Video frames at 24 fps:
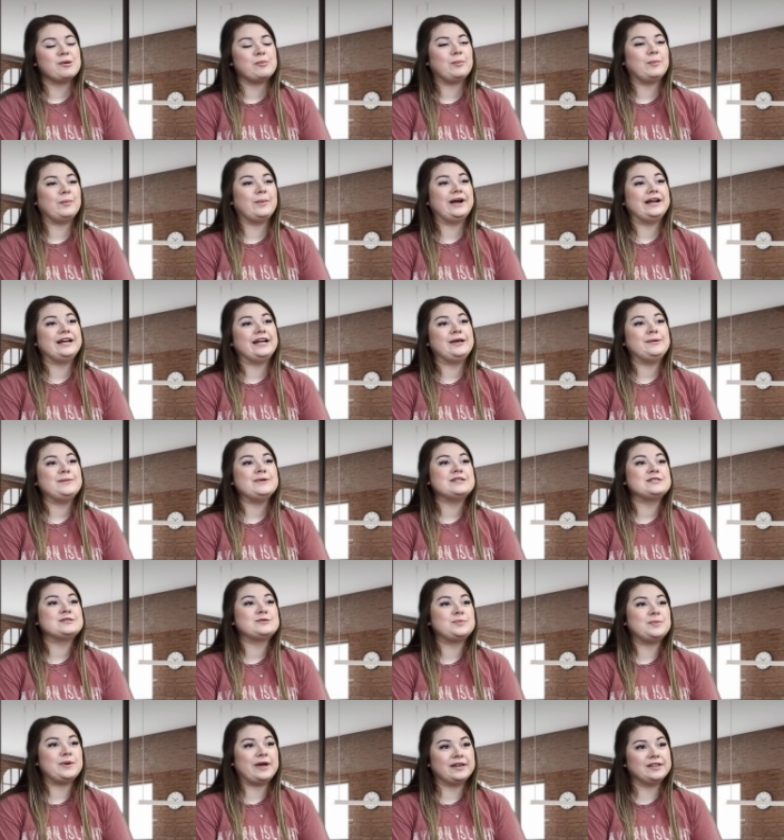My name
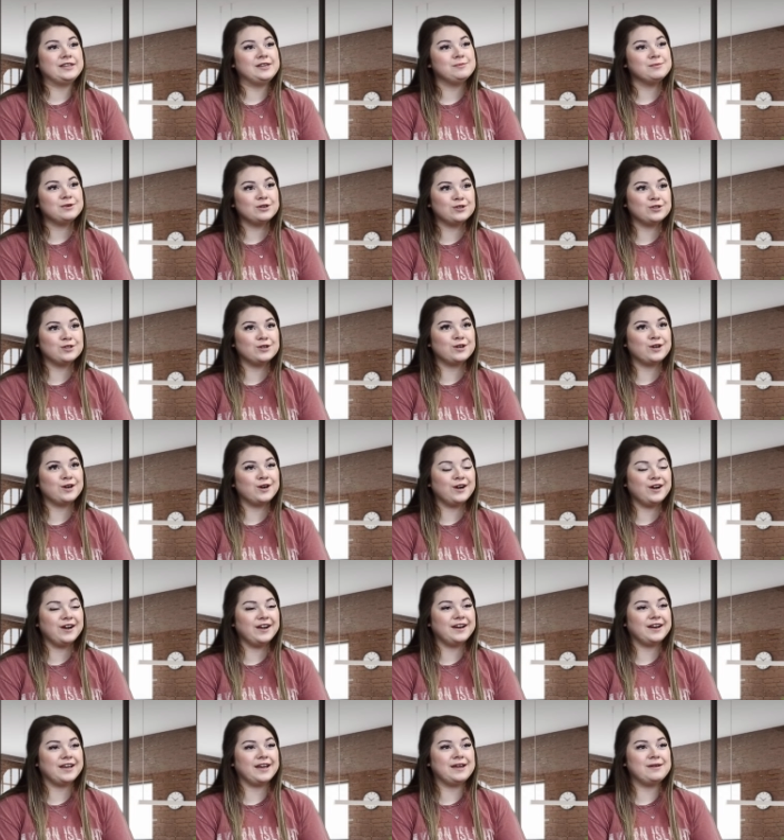is Bailee
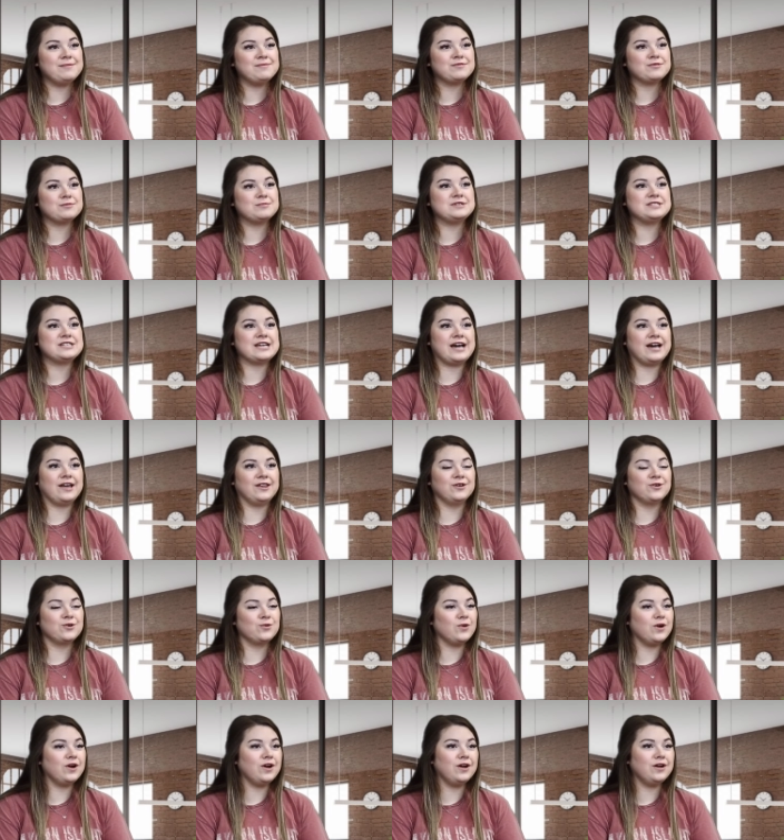McClure and I'm from
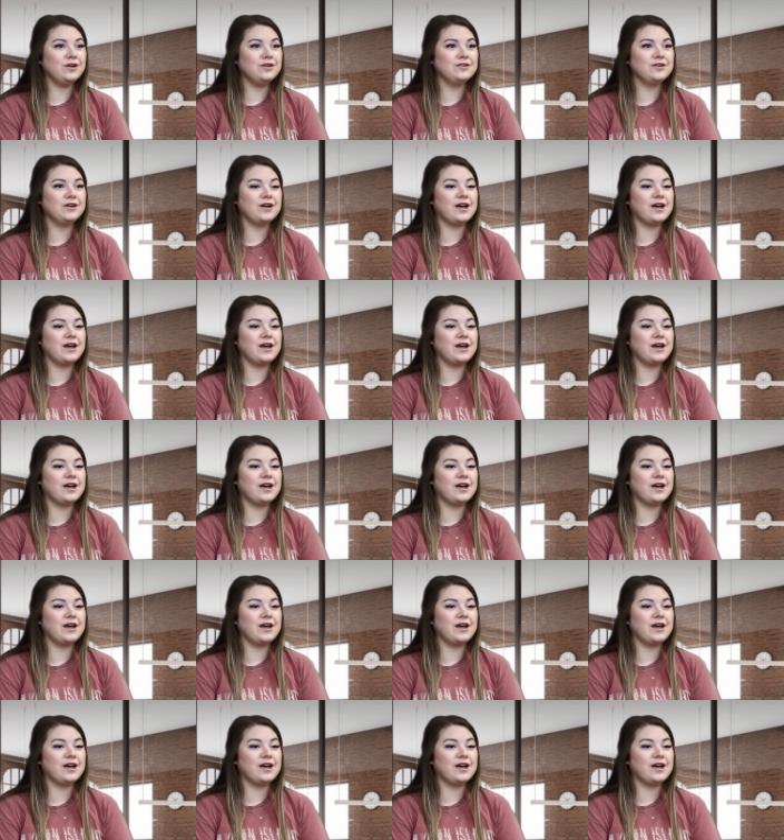Tahlequah.